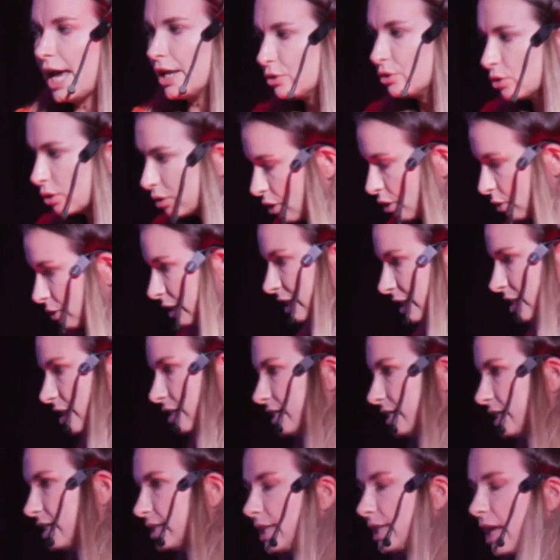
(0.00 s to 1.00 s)
not only does
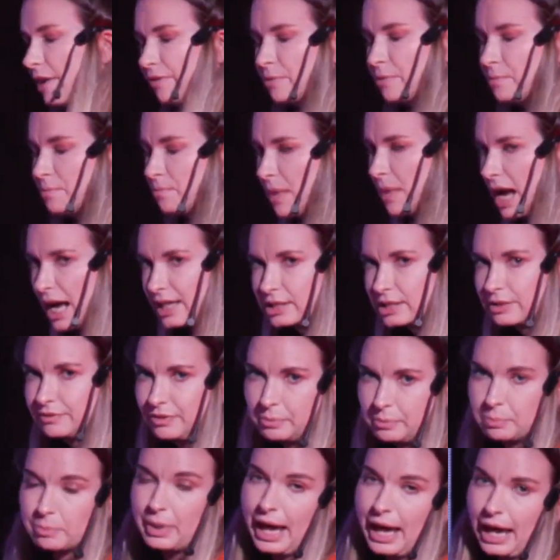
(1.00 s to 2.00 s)
this have a massive
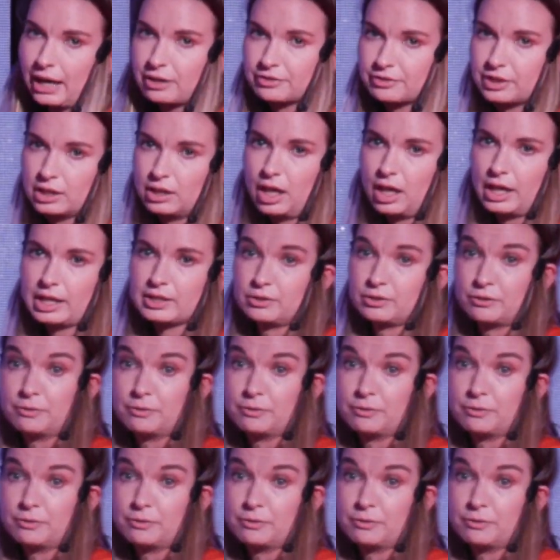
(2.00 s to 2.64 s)
impact for the likes of